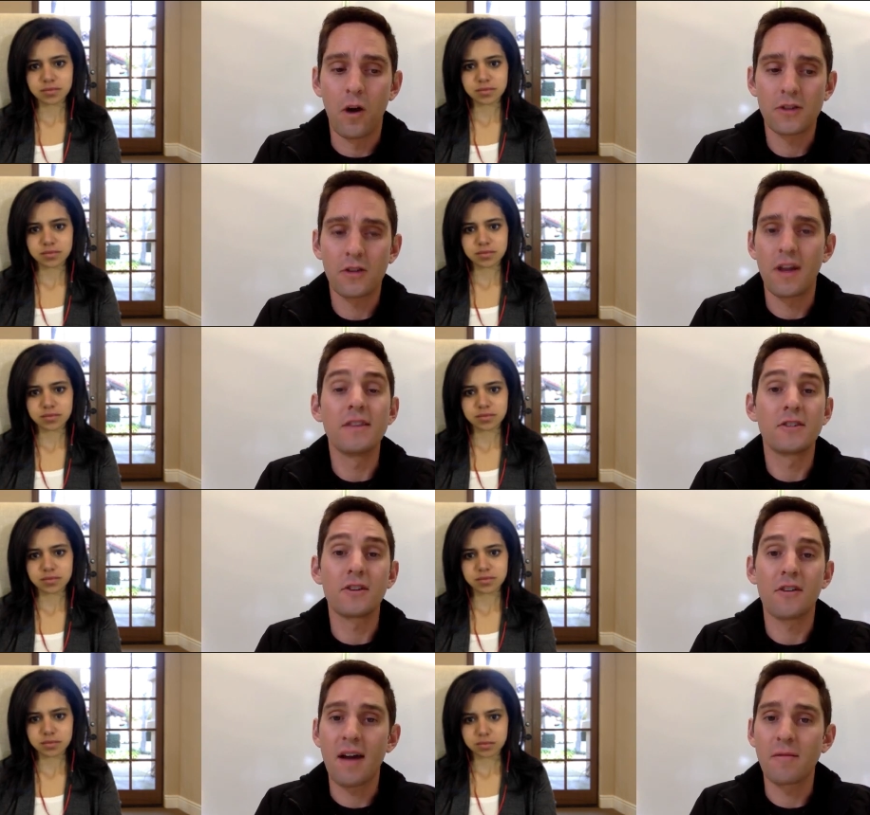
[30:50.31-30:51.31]
Speaker 1: also on
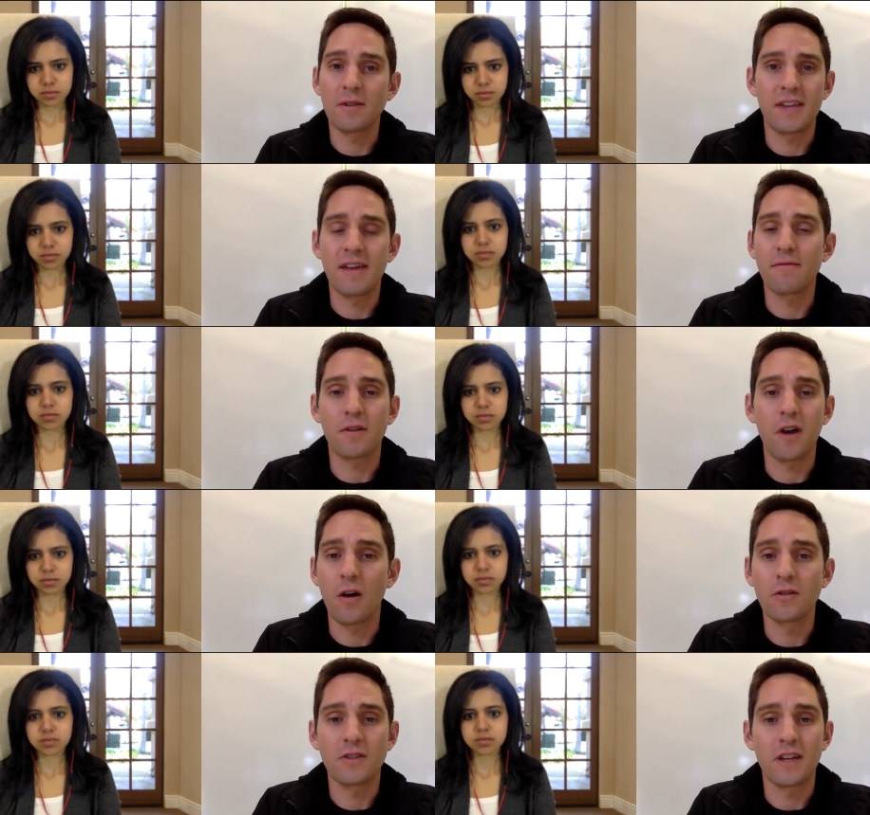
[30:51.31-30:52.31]
Instagram with Save with
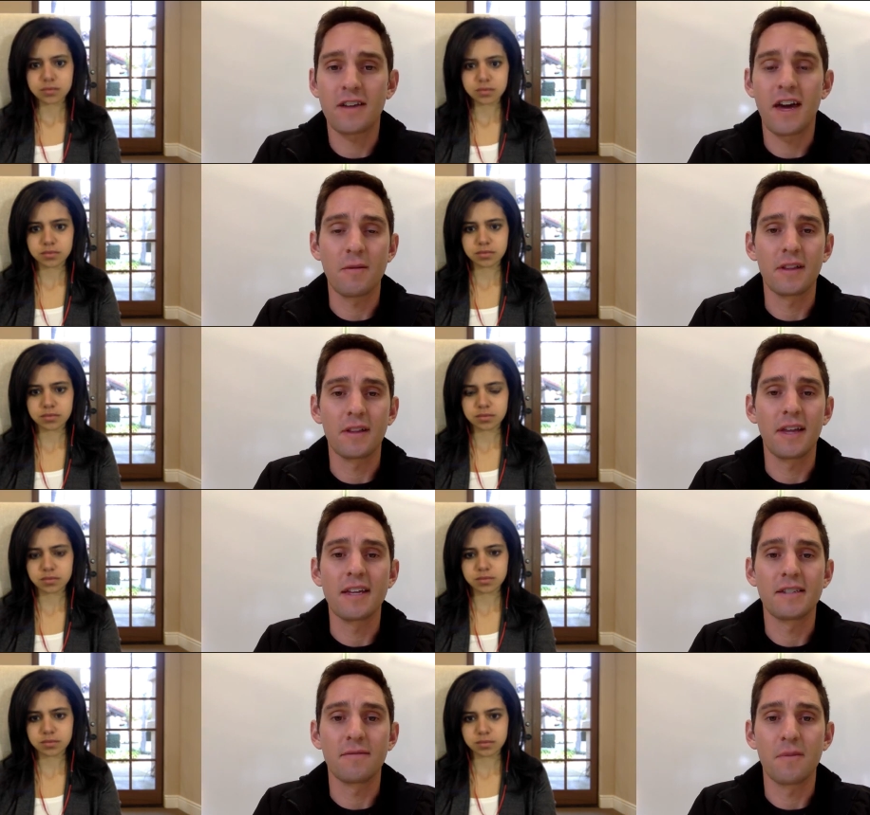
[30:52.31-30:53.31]
Go. So that's kind of where the
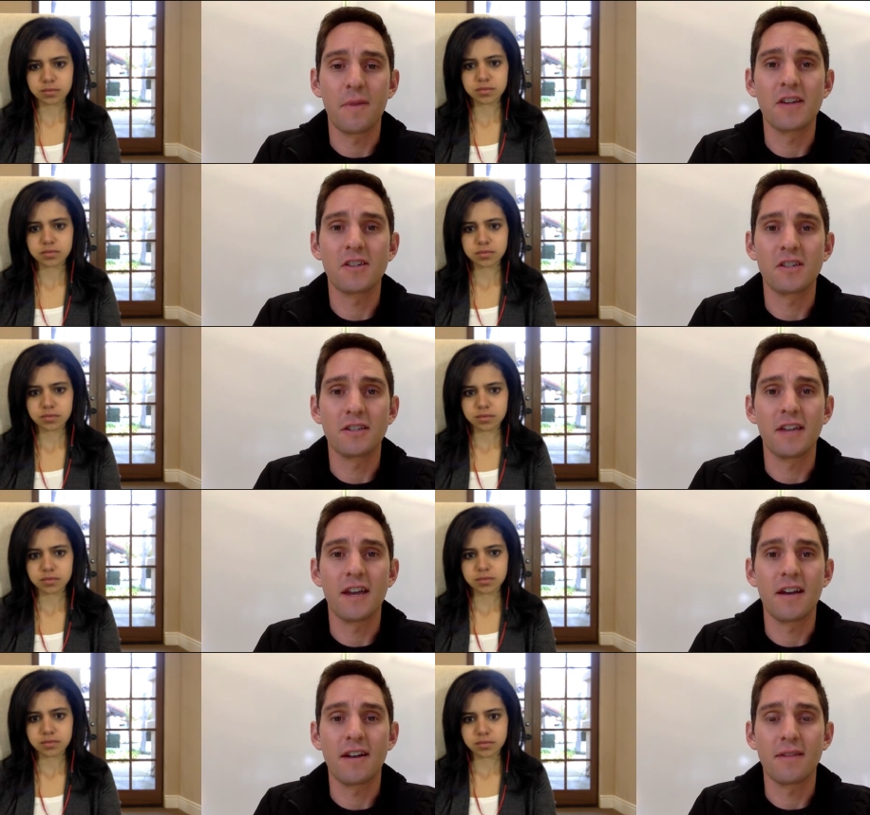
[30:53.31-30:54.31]
latest information is
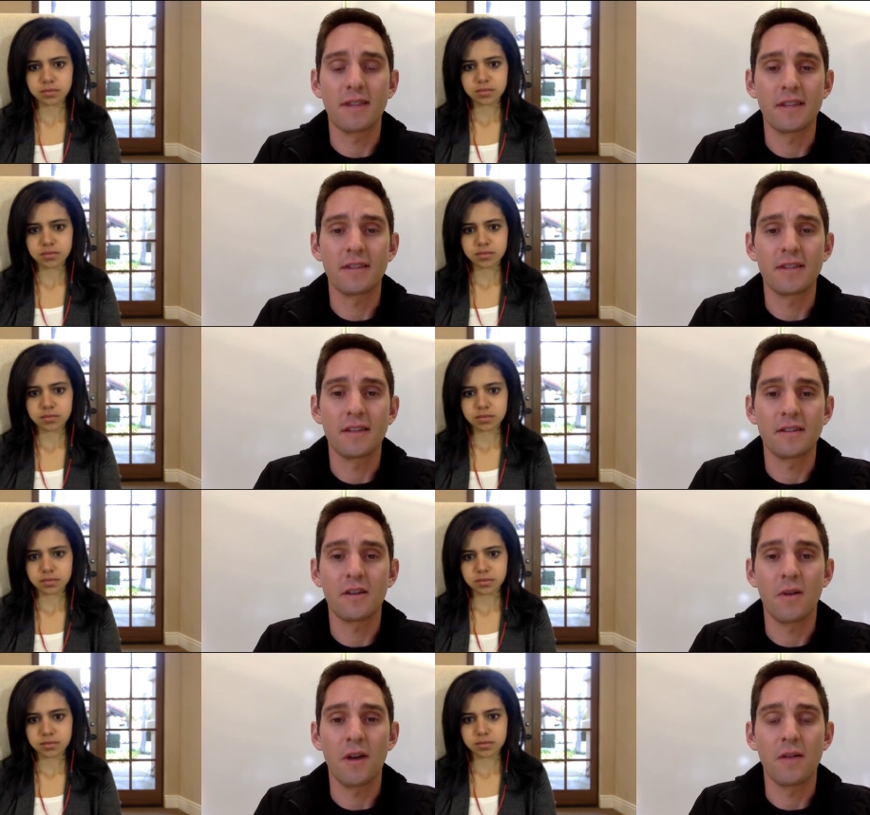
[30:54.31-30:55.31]
there and everything that's
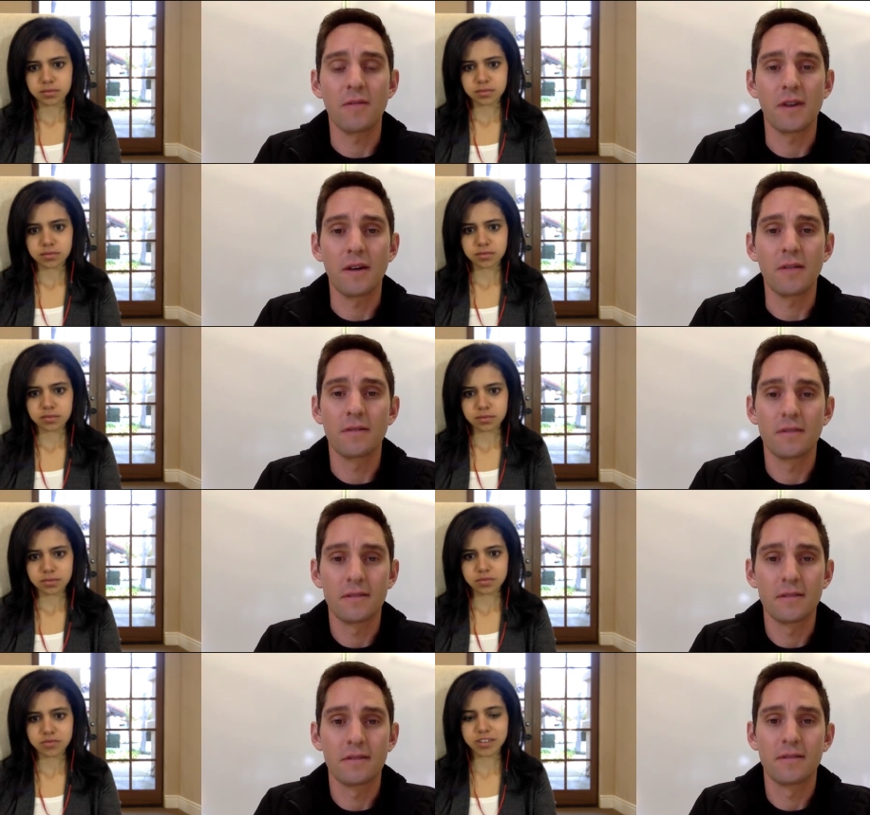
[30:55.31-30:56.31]
going on with
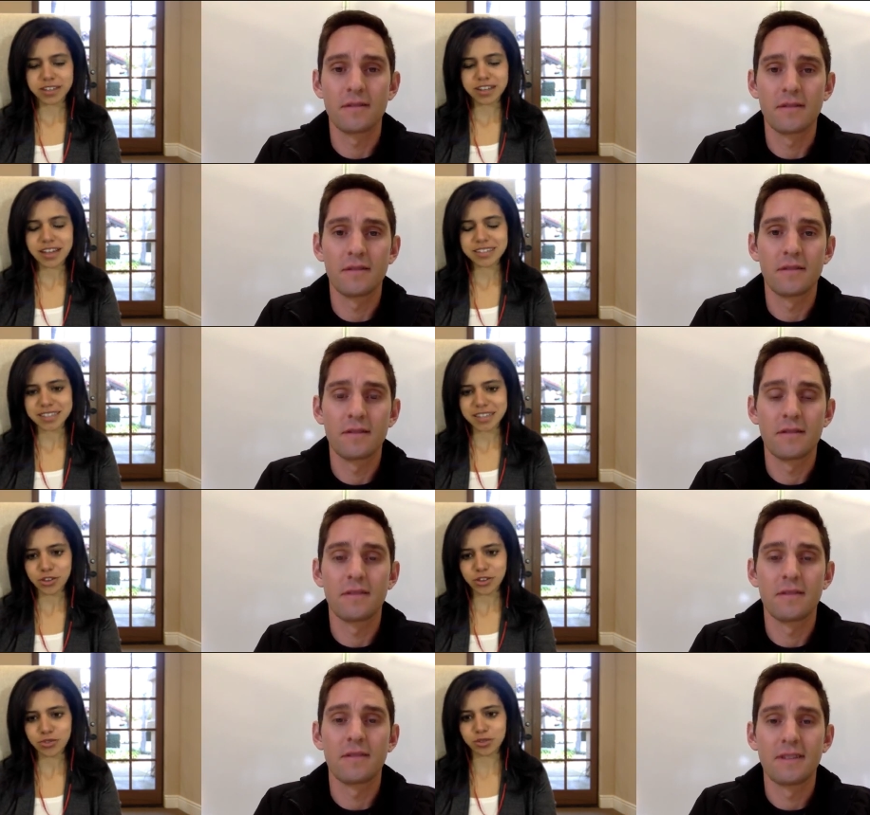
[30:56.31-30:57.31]
Go.
Speaker 2: Fantastic.
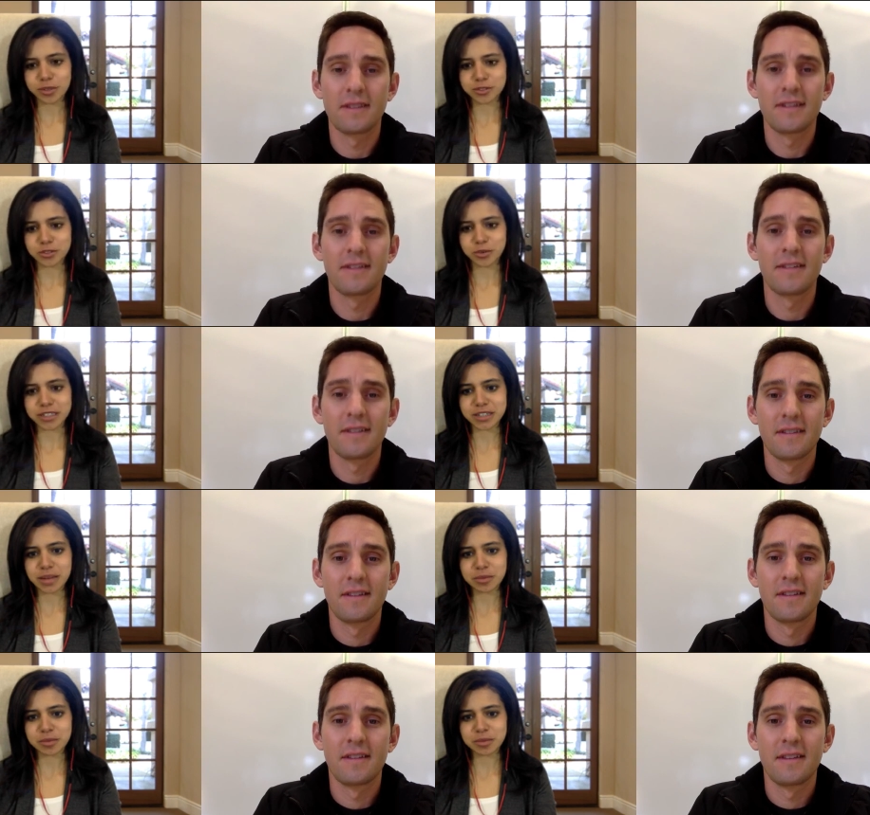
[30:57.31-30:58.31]
Thank you so much for spending
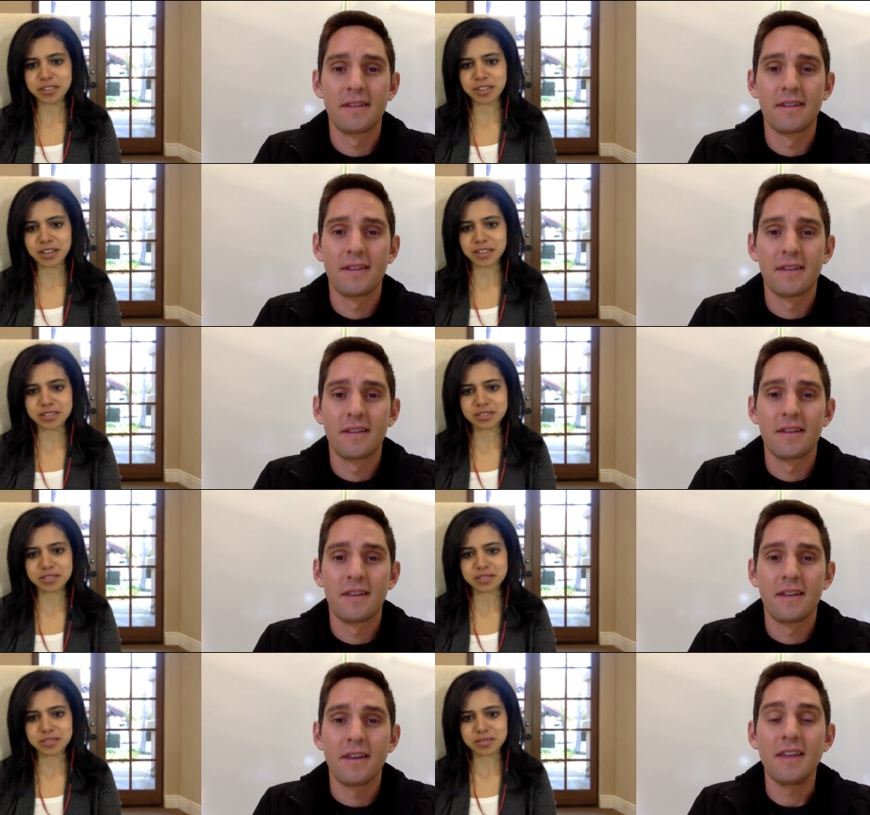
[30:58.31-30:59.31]
time with me today.
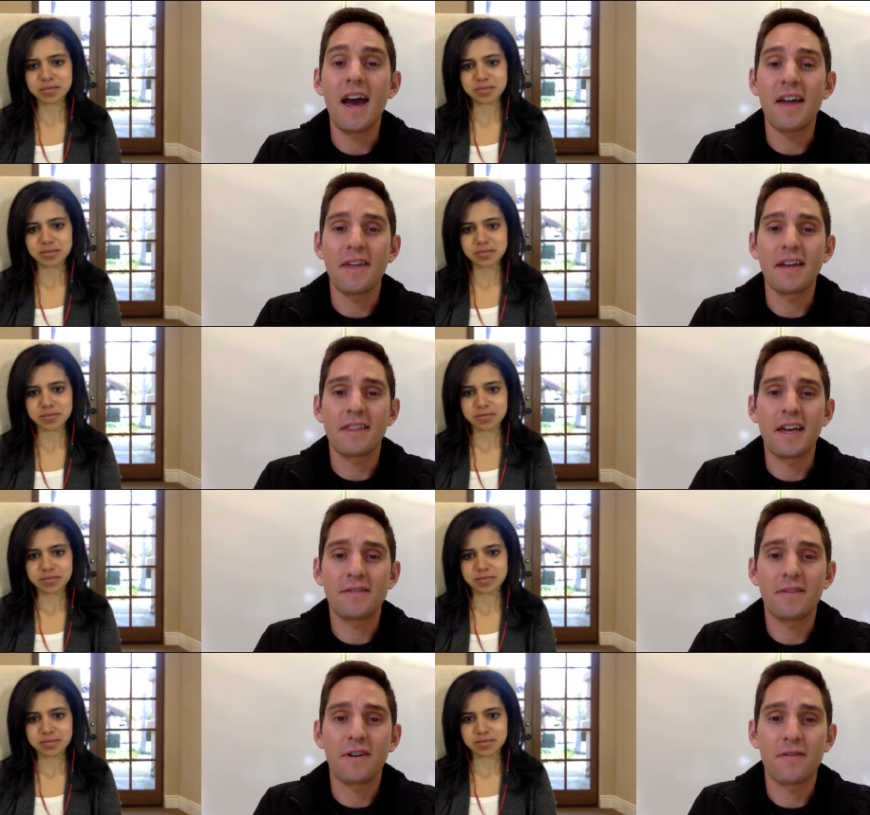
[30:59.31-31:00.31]
Speaker 1: Yeah,
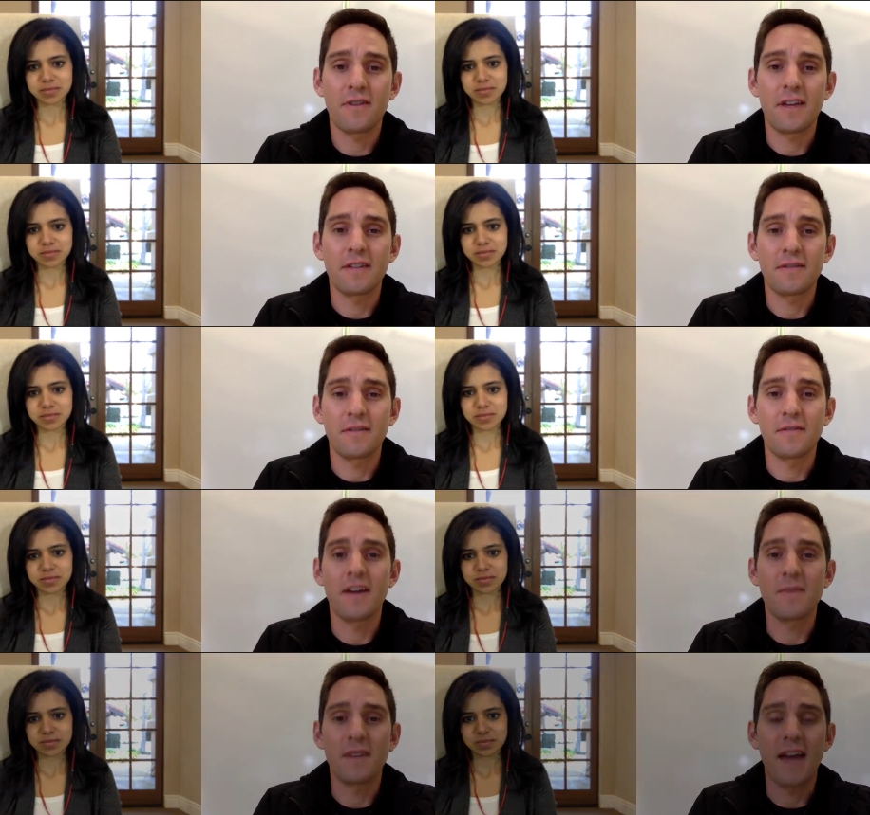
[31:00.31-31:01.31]
thanks for
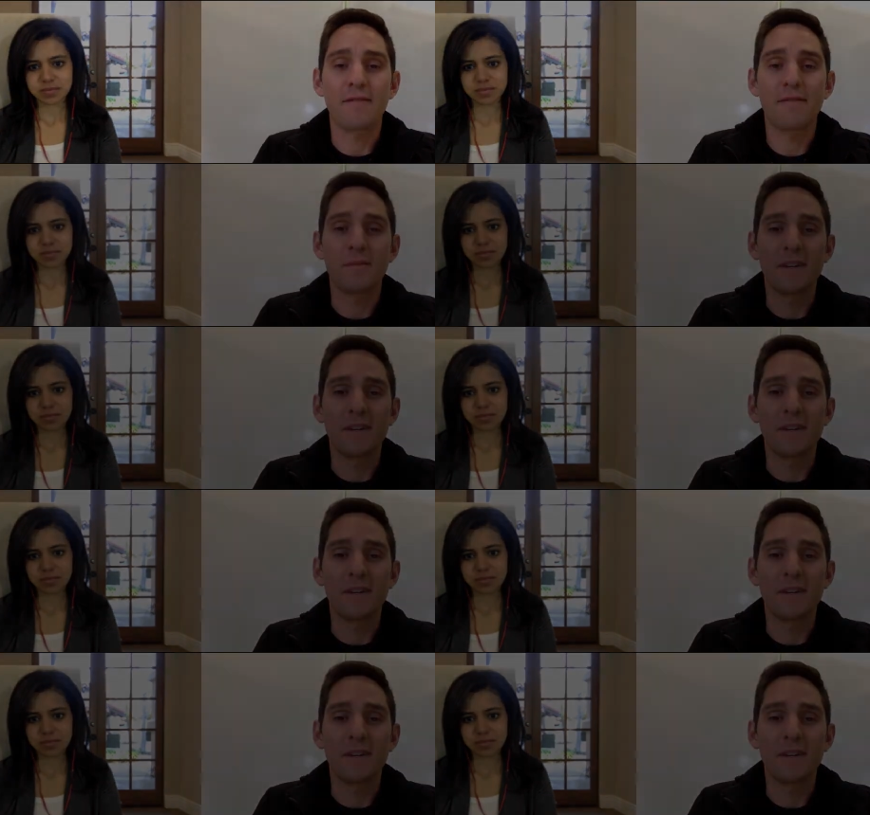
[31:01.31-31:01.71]
inviting me and having